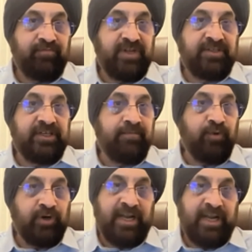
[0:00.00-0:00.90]
That's a
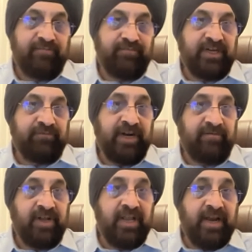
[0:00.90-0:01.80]
temporal life that we
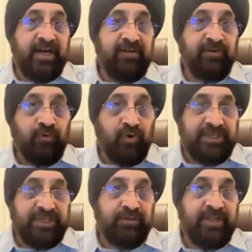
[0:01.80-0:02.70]
live. And he was
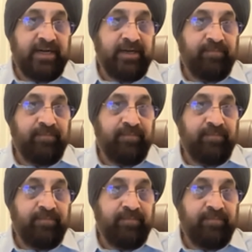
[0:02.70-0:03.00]
forced into that.